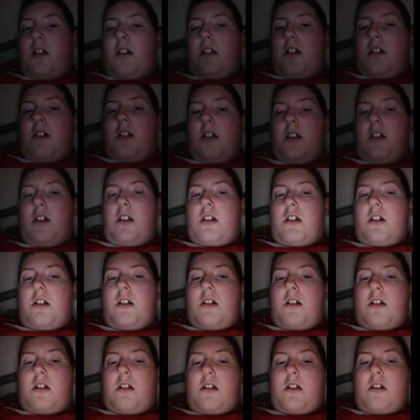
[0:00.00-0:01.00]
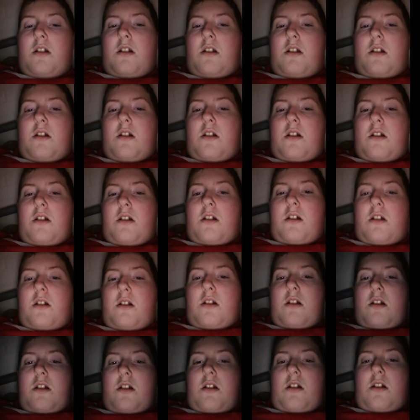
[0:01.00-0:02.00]

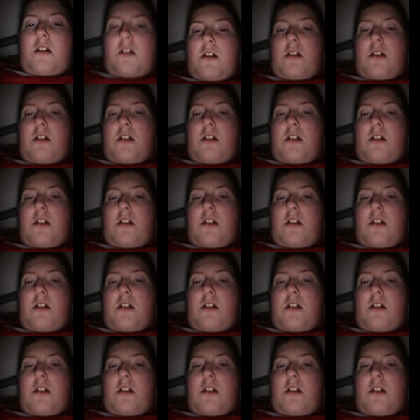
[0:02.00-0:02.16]
(silence)